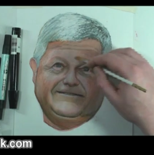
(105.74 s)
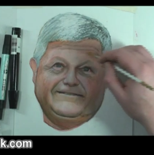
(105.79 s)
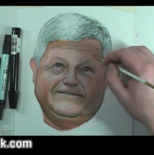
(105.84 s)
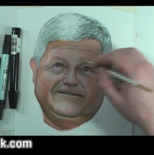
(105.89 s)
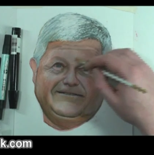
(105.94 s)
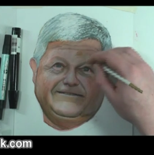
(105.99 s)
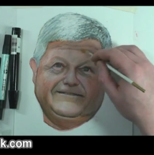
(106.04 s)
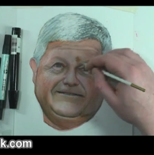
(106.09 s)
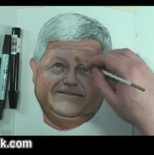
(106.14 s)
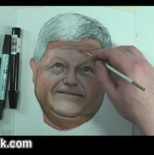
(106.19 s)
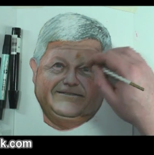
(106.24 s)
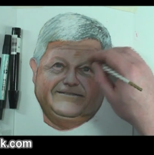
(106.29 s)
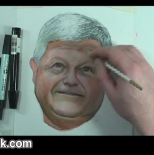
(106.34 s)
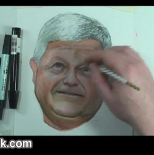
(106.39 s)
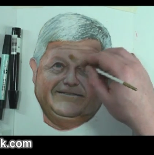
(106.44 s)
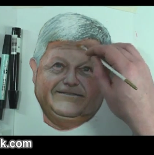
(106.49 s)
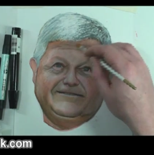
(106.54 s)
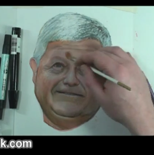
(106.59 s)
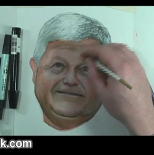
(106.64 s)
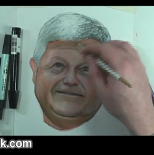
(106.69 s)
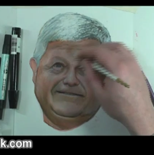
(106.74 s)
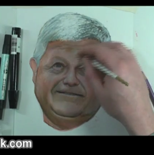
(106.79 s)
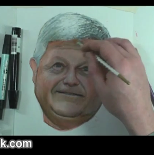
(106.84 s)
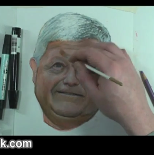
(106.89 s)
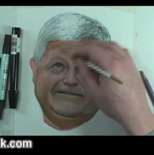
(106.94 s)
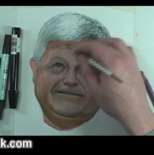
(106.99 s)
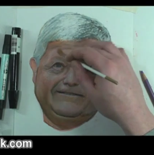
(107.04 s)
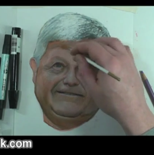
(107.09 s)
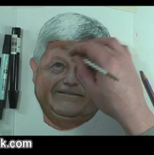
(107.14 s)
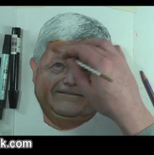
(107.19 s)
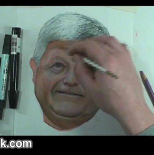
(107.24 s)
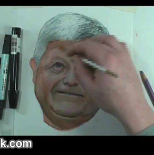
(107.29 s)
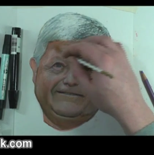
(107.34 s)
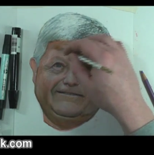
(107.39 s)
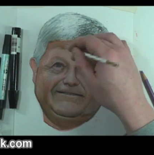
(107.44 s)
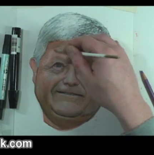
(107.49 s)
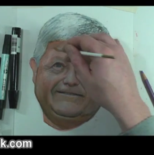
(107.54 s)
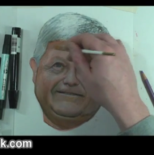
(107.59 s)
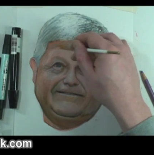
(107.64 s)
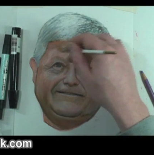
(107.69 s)

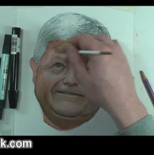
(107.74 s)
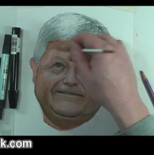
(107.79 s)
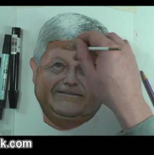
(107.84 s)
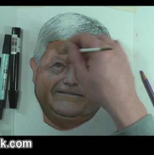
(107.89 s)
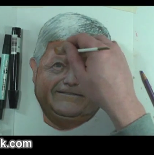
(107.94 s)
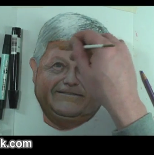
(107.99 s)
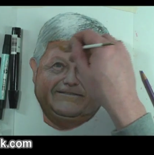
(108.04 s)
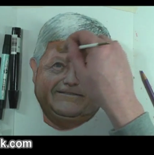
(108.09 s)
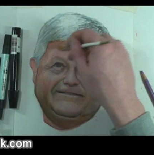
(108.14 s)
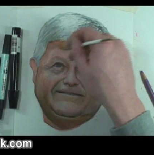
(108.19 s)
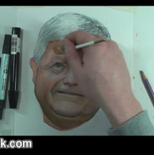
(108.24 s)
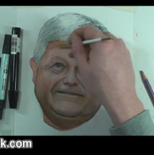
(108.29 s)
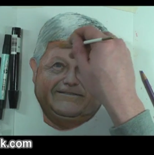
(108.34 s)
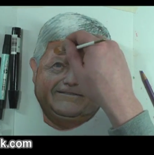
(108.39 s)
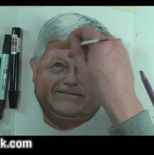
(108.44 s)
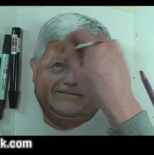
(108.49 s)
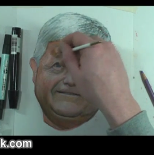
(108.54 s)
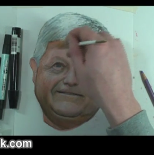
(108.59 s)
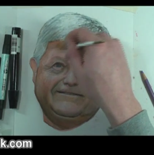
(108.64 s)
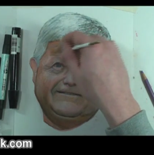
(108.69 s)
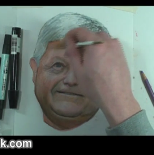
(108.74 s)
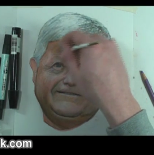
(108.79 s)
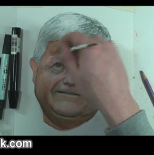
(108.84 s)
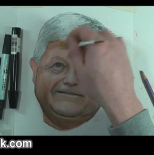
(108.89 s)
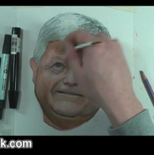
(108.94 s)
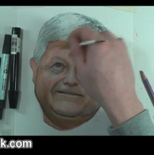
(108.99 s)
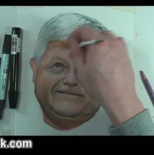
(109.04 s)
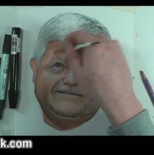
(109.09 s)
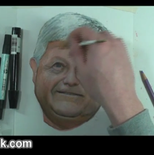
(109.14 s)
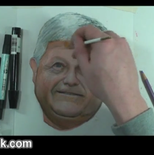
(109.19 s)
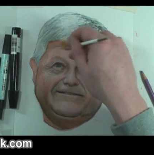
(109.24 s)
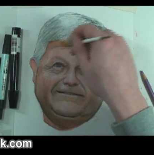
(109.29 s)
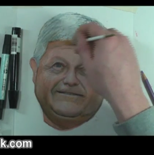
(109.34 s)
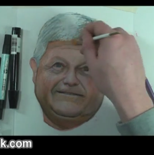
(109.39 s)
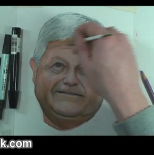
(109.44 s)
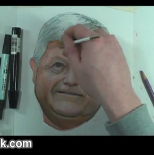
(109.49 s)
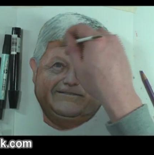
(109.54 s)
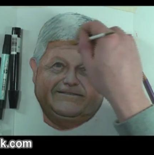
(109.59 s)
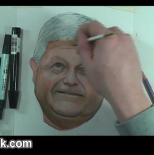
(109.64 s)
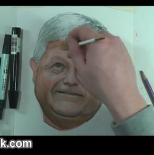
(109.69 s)

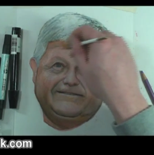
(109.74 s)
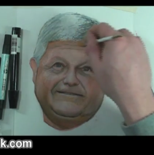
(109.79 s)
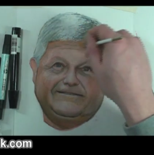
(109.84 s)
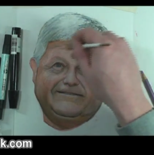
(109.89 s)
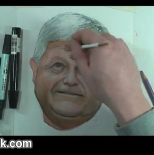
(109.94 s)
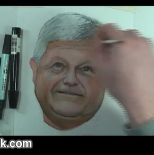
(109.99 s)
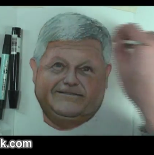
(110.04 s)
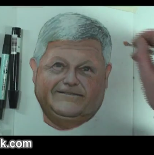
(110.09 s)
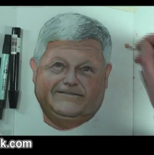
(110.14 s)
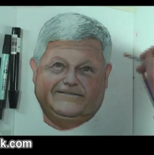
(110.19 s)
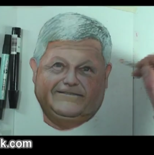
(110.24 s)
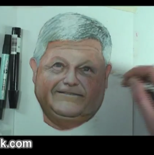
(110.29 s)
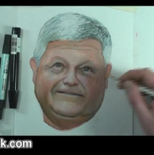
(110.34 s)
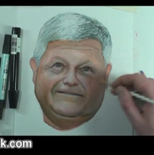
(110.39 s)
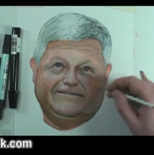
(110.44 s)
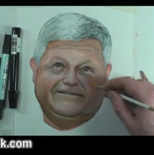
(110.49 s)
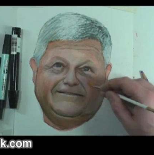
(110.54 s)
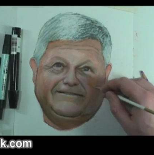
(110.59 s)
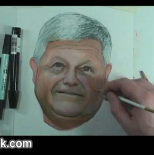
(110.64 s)
(no one is talking)